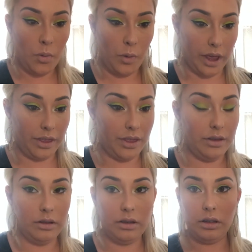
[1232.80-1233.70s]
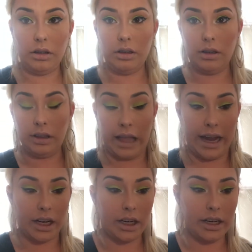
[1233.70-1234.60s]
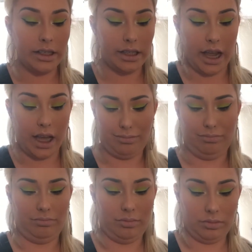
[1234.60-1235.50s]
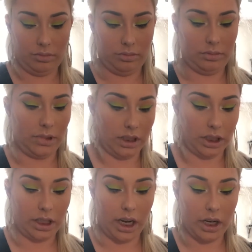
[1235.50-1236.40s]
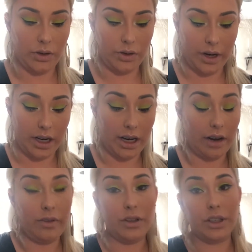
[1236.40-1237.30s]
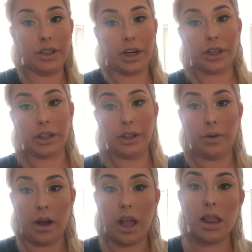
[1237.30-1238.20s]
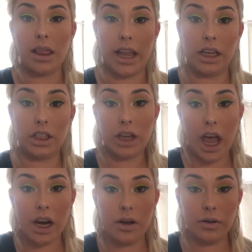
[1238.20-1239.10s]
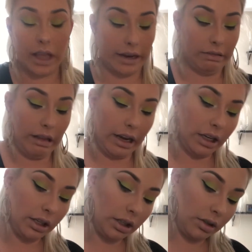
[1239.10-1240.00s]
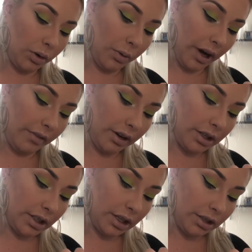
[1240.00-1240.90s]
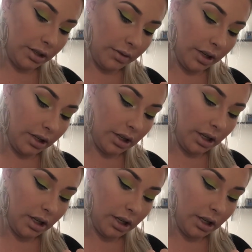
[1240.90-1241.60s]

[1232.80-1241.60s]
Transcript: with liner is that it just kind of goes right in. Now if you use a darker glue on a light shadow, light liner, or whatever it is that you're doing,